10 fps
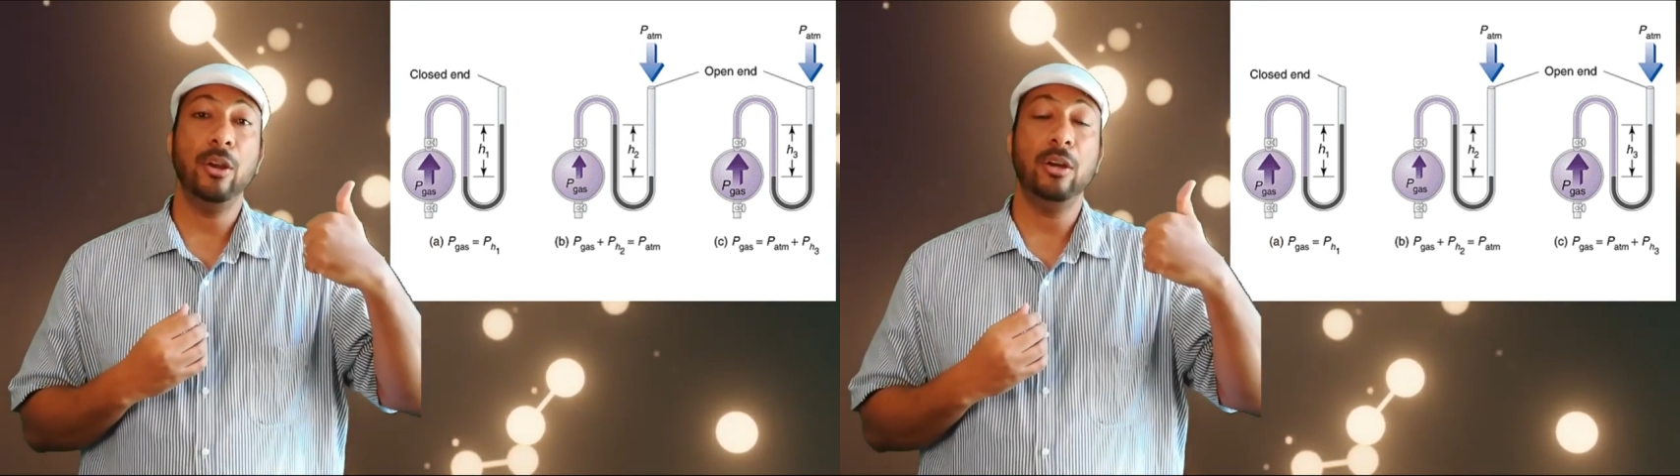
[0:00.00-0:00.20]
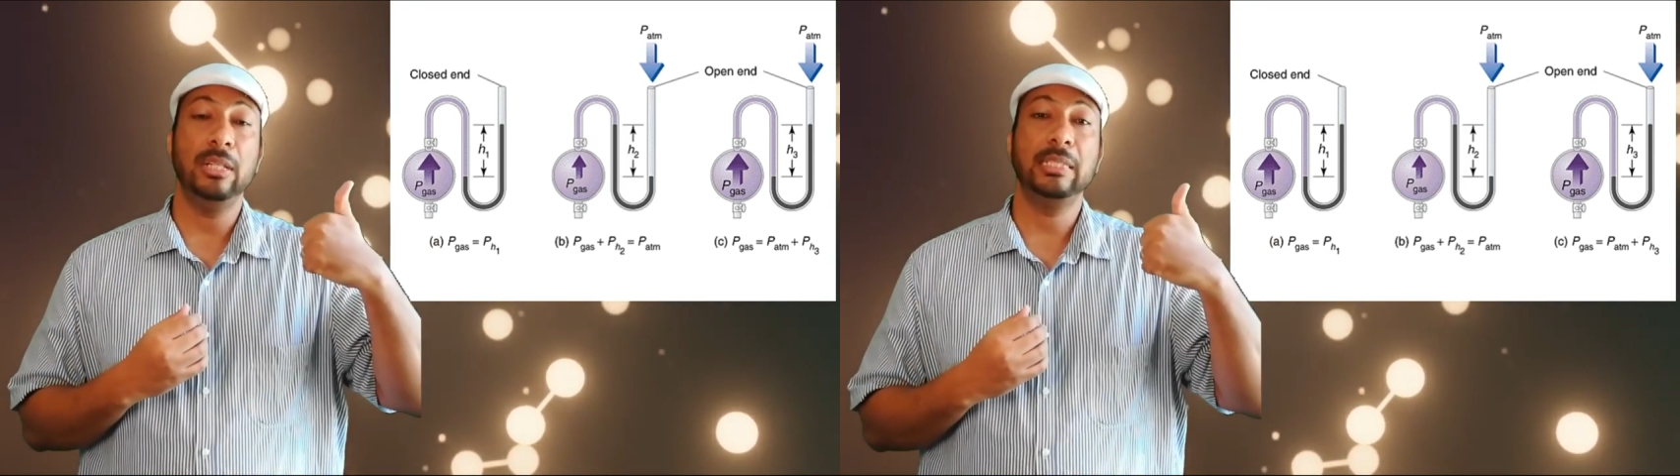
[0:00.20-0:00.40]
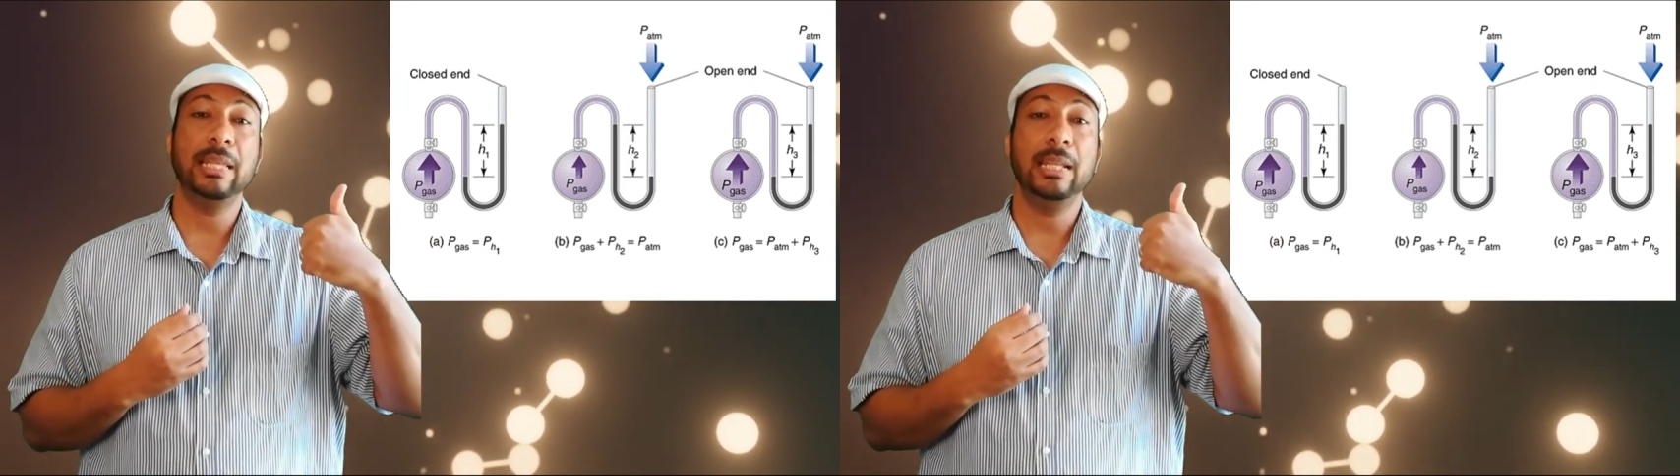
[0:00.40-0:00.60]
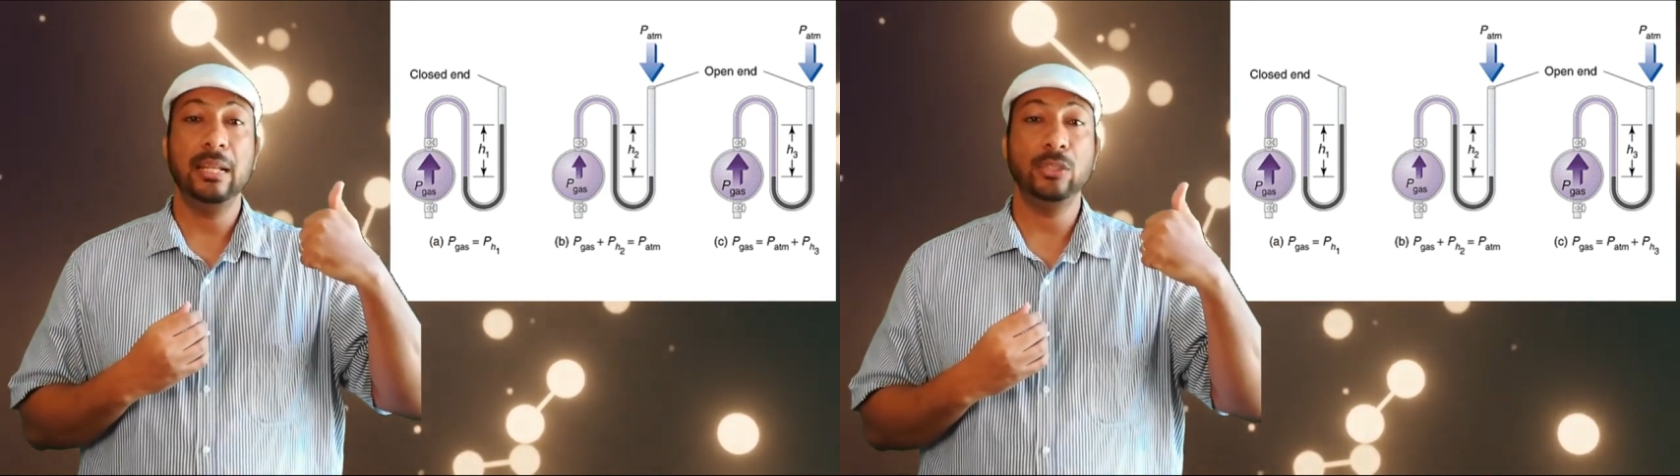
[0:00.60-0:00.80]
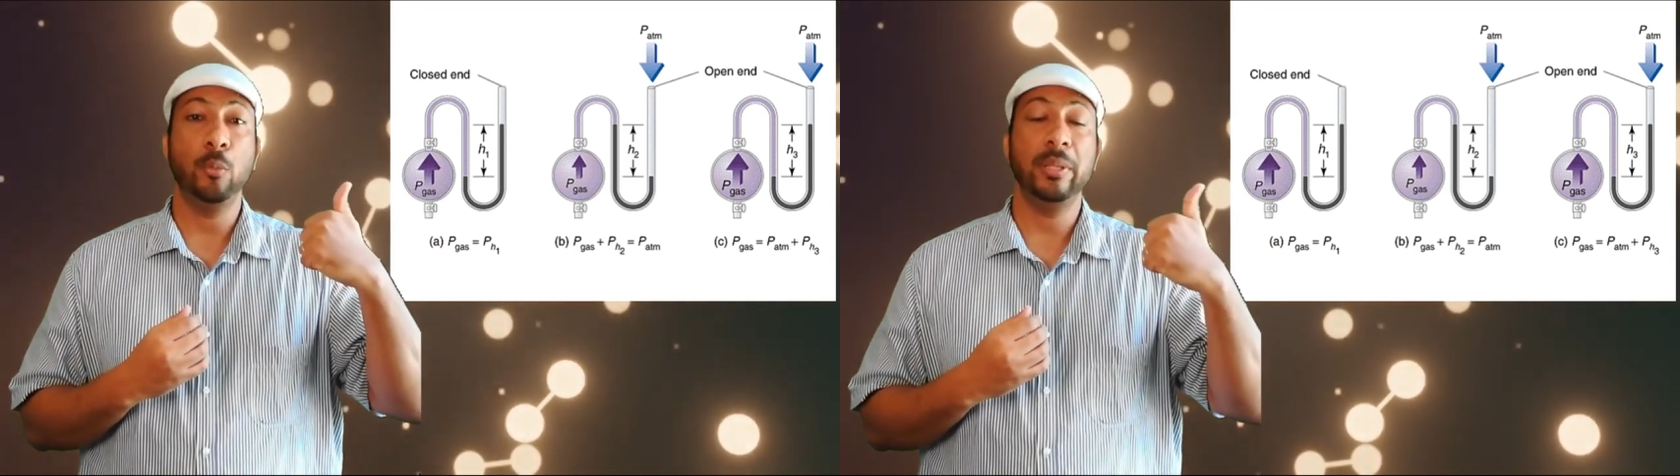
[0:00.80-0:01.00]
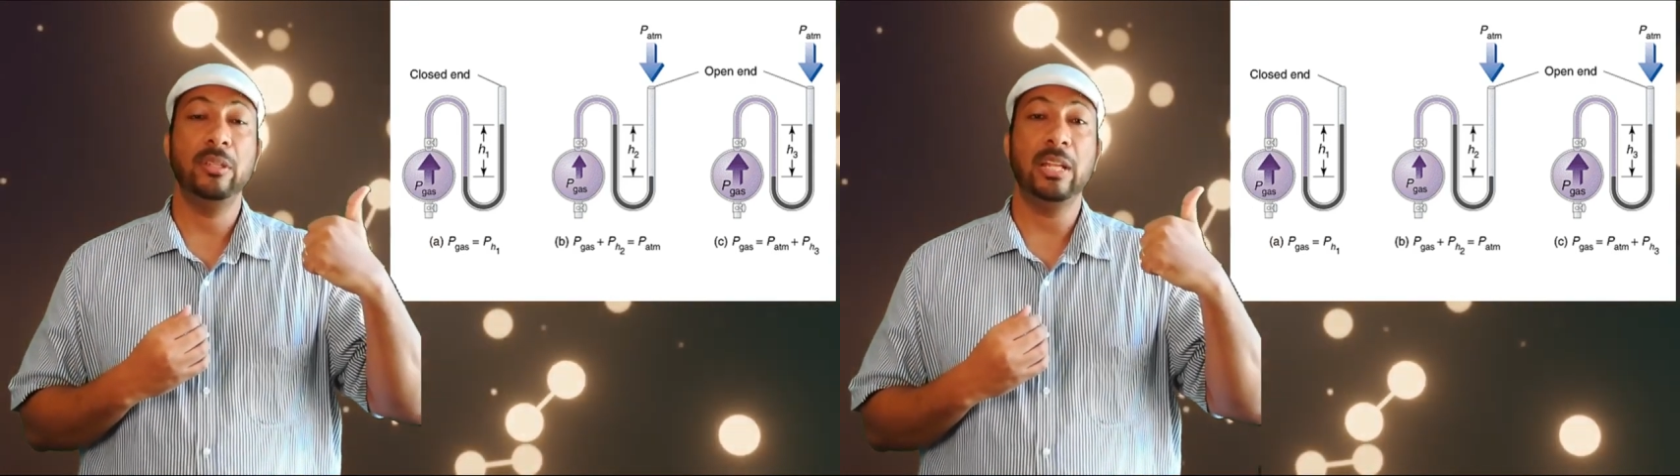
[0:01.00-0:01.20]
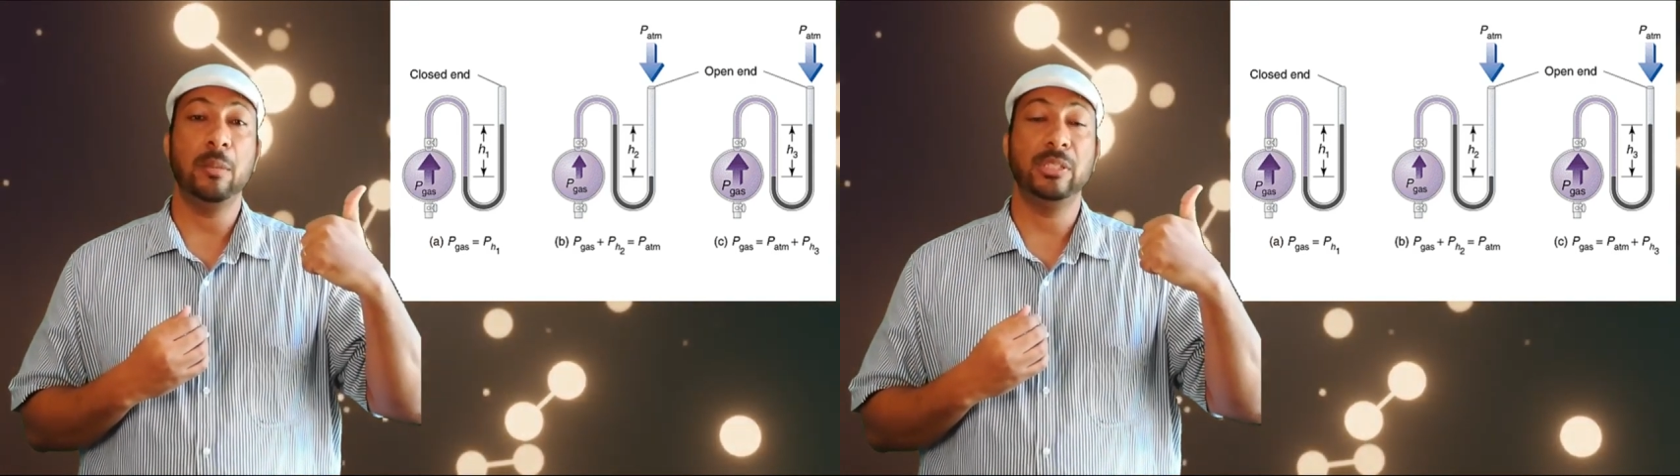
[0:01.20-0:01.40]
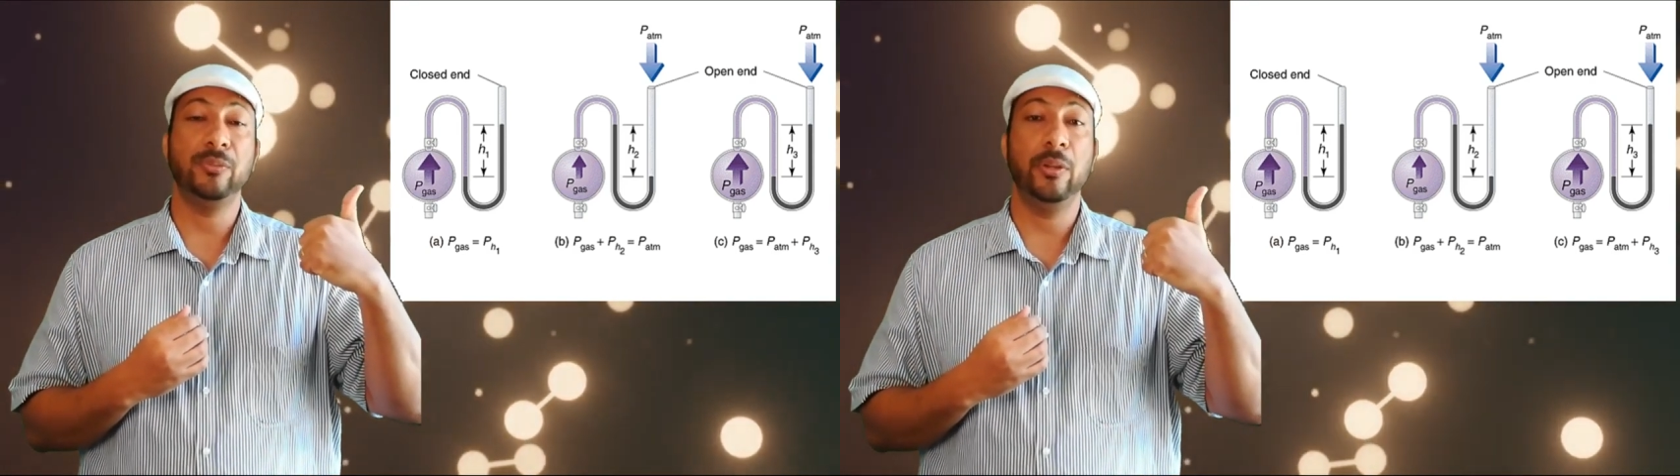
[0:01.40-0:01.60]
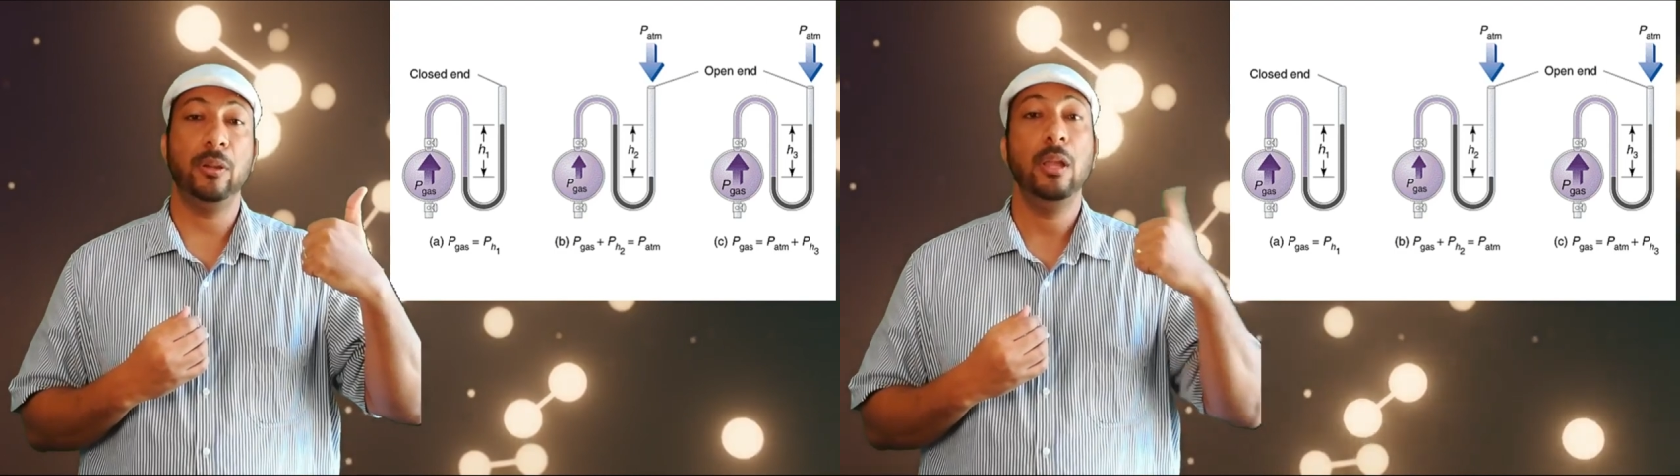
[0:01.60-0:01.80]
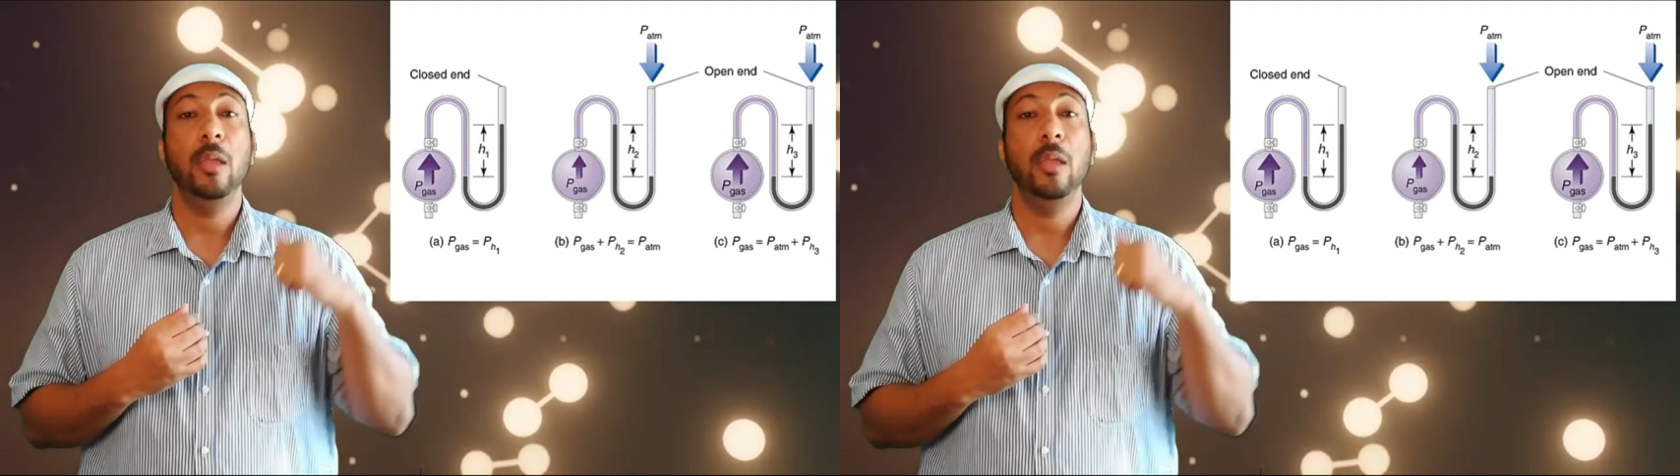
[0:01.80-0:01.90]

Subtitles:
on the side that is open to the atmosphere,